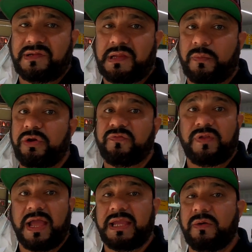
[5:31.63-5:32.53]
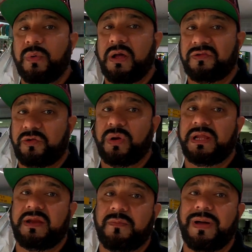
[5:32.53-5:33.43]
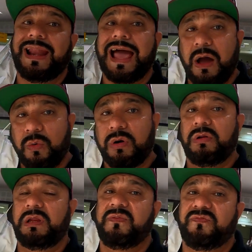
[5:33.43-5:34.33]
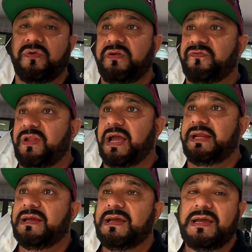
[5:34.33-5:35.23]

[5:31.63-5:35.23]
Just like when you're flying anywhere else, you want to get here about an hour early before your flight.